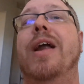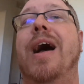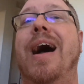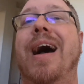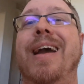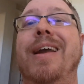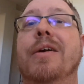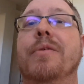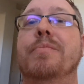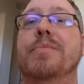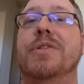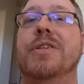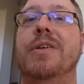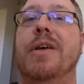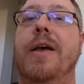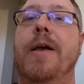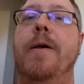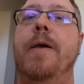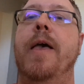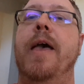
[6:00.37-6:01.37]
items
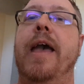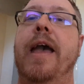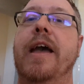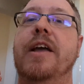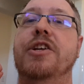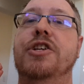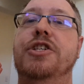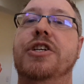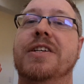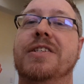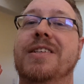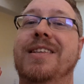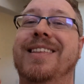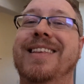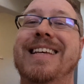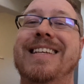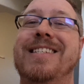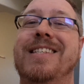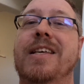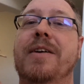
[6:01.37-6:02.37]
and just
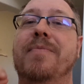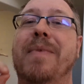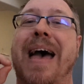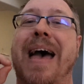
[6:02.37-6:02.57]
list them